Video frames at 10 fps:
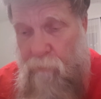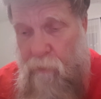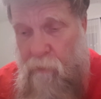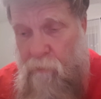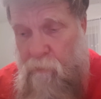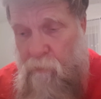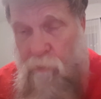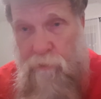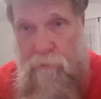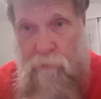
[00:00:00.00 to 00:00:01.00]
and
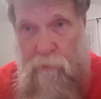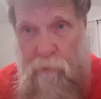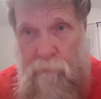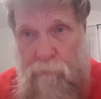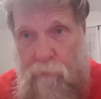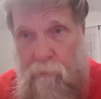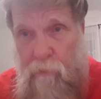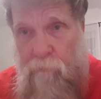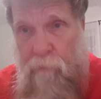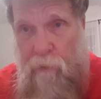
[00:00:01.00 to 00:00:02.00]
which is going to
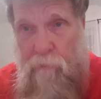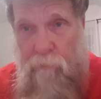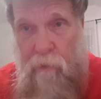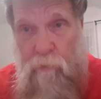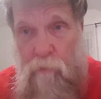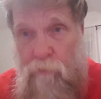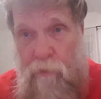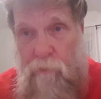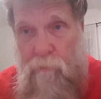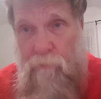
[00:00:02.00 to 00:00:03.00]
affect
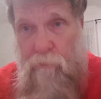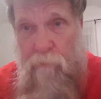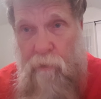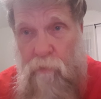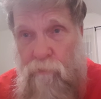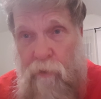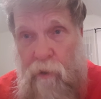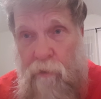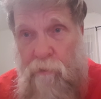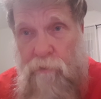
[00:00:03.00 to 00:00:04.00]
Vancouver
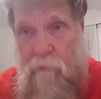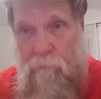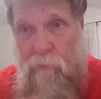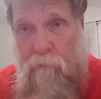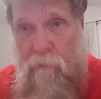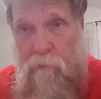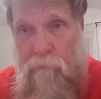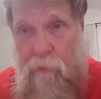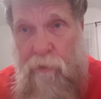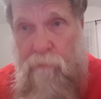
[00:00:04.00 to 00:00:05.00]
Island, because they're
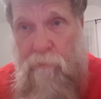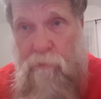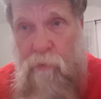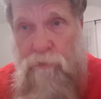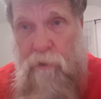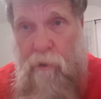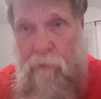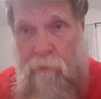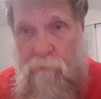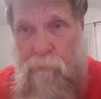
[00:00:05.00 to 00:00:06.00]
very close
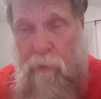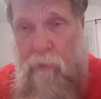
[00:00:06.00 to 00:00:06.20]
together.